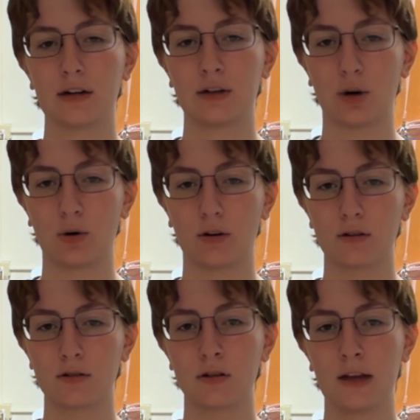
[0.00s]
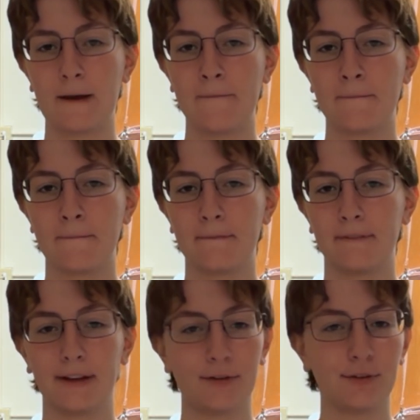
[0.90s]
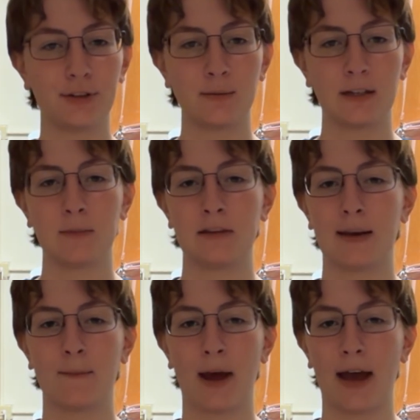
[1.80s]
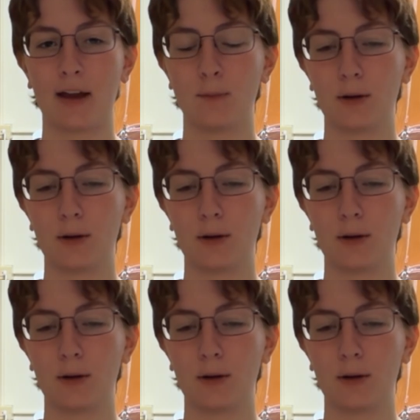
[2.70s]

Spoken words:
indoors doesn't seem like it'd be that bad,